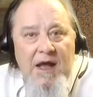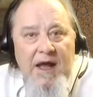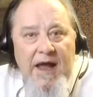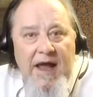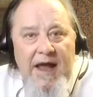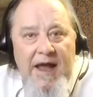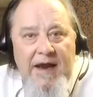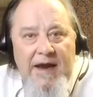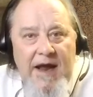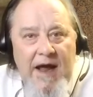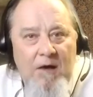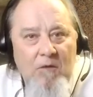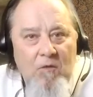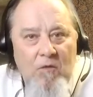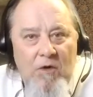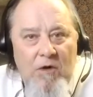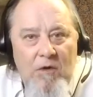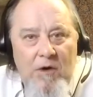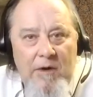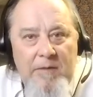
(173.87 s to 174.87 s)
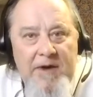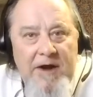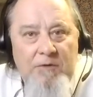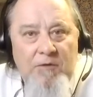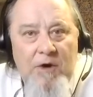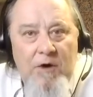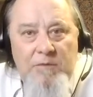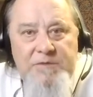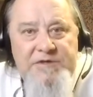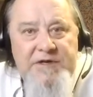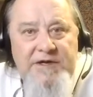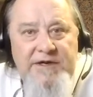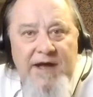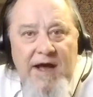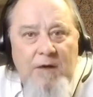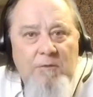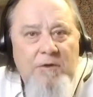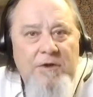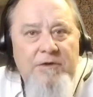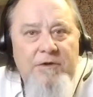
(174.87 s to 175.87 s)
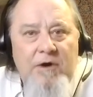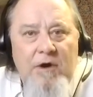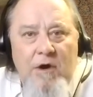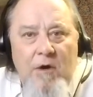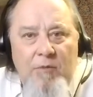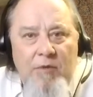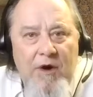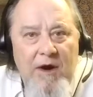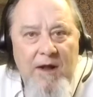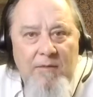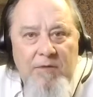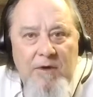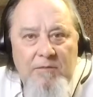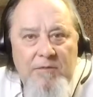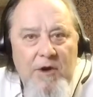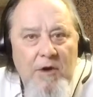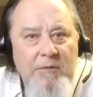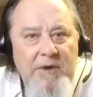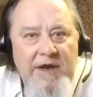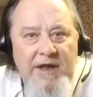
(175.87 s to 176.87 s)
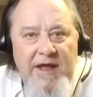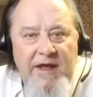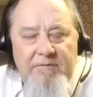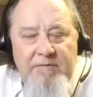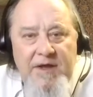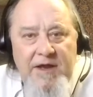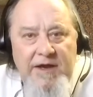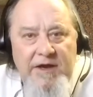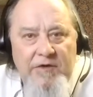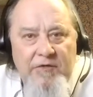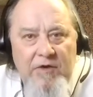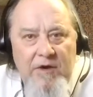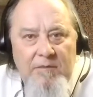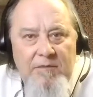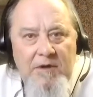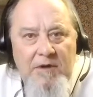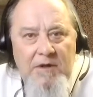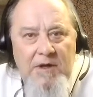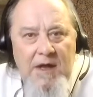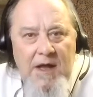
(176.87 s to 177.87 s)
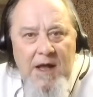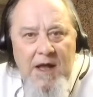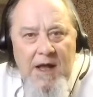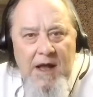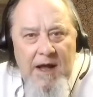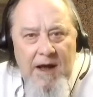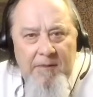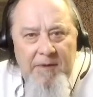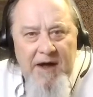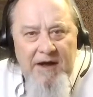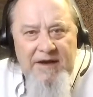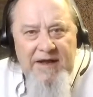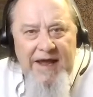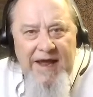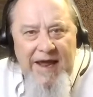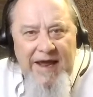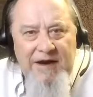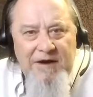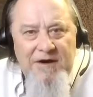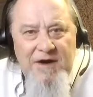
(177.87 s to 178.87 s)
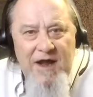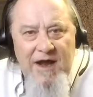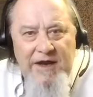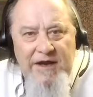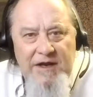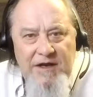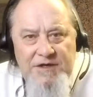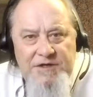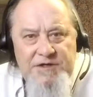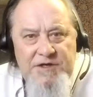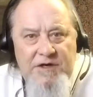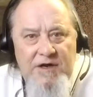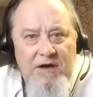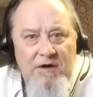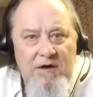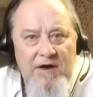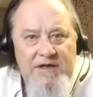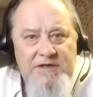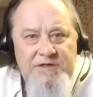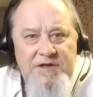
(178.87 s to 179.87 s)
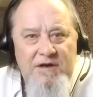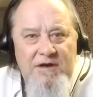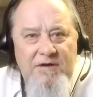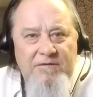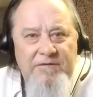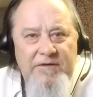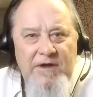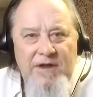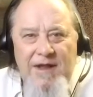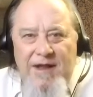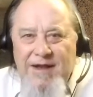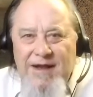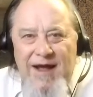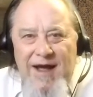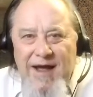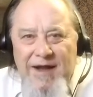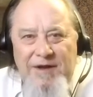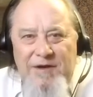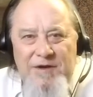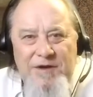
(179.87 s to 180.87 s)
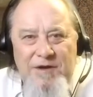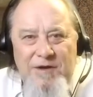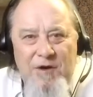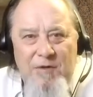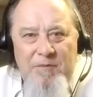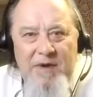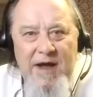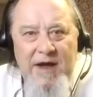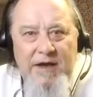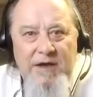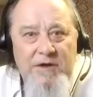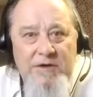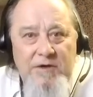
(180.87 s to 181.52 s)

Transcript: And I wore my robes in town with no problem. Nobody gave me any trouble. About 8 or 9 years ago, I started to feel like I couldn't go back and